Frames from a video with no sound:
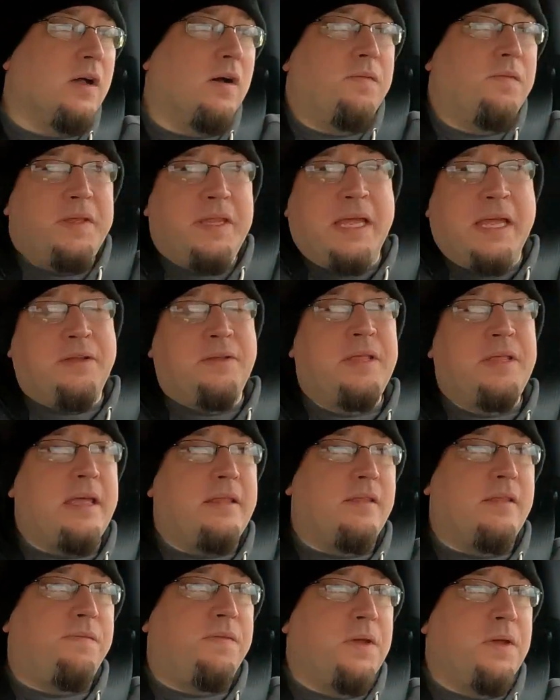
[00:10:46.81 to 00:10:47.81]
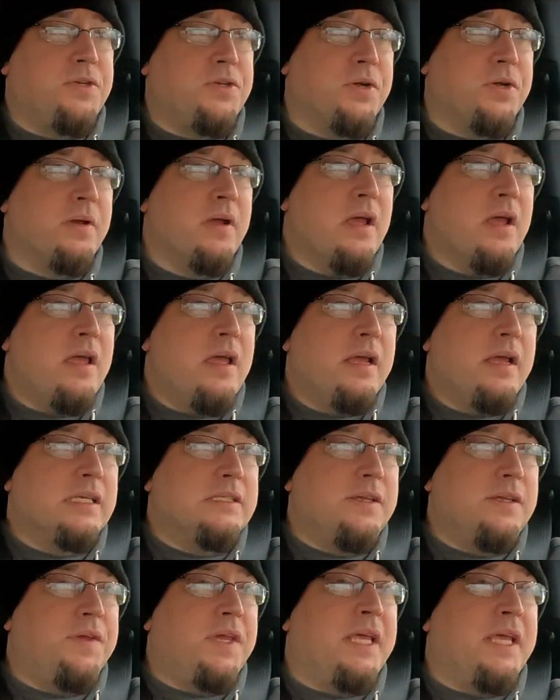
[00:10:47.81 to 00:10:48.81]
Hopefully they do that in the future,
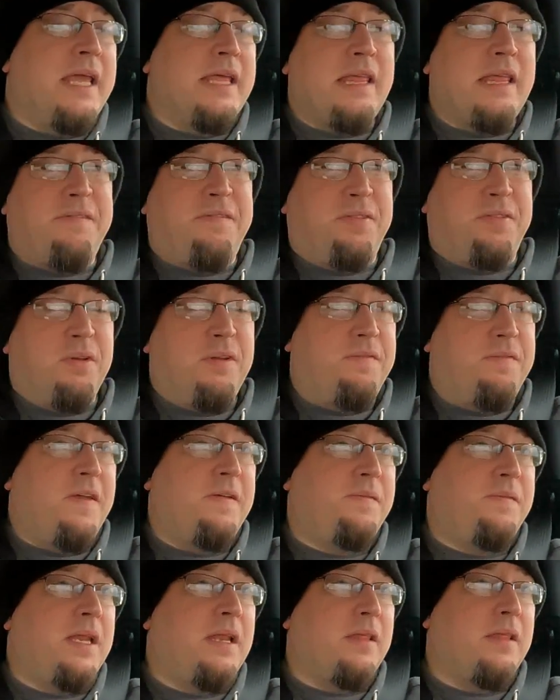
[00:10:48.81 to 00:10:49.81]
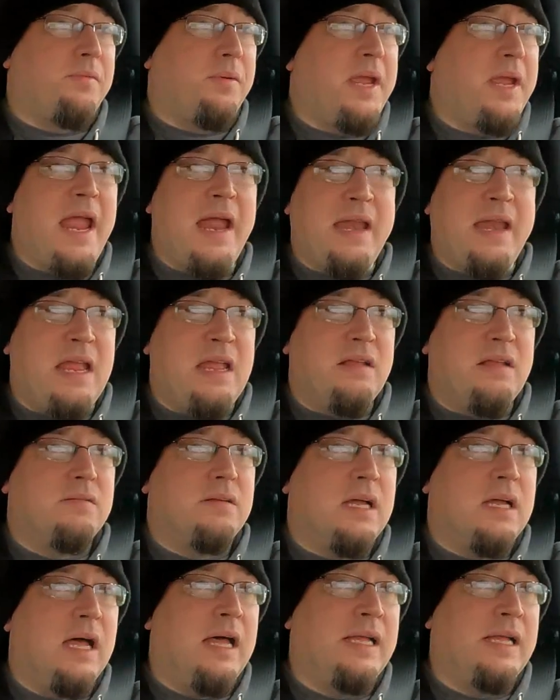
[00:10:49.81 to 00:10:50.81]
because if you can get like 350 to 380
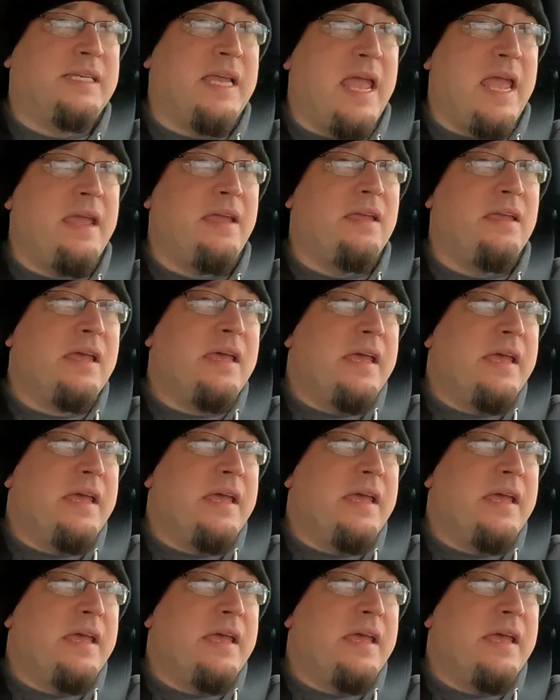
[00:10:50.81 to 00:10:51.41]
a tank,